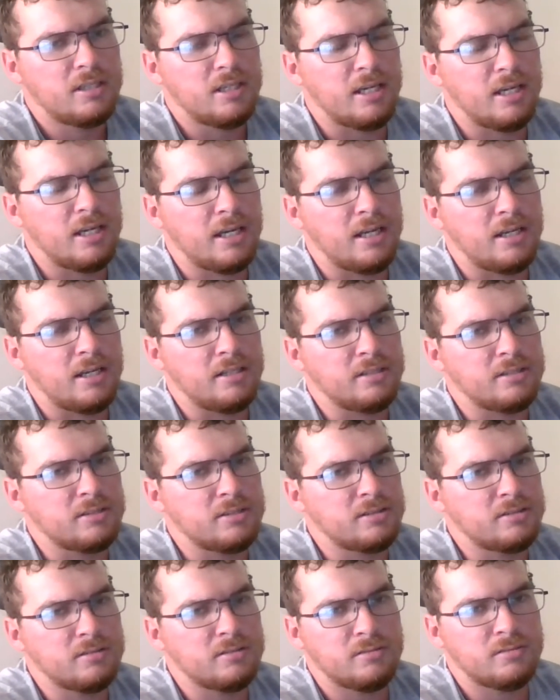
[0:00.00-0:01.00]
and
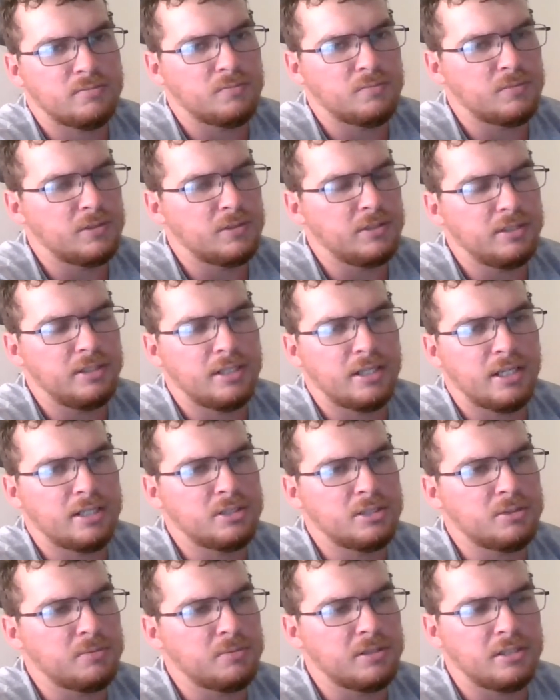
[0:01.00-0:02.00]
it's really
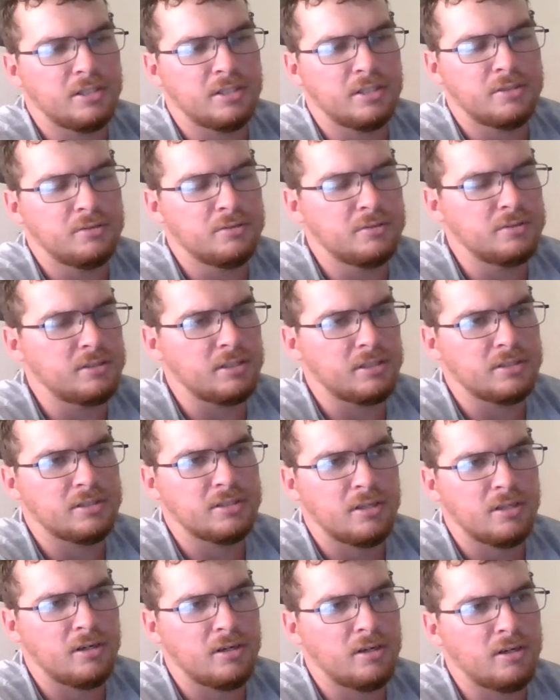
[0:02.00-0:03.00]
nice with the acoustic
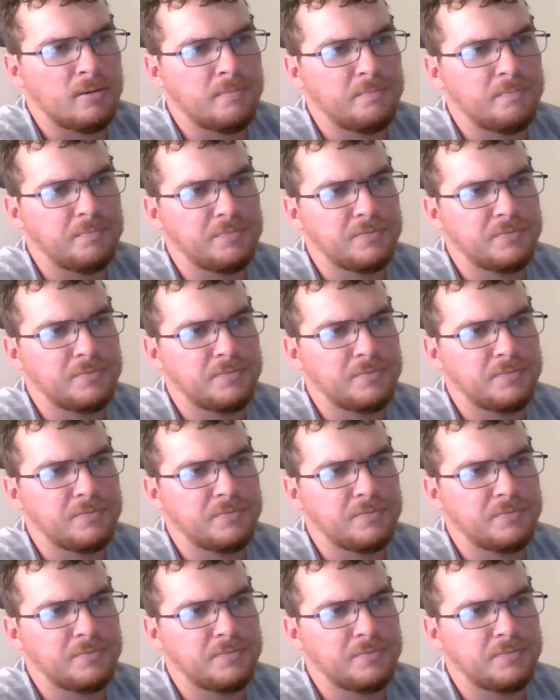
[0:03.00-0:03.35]
guitar.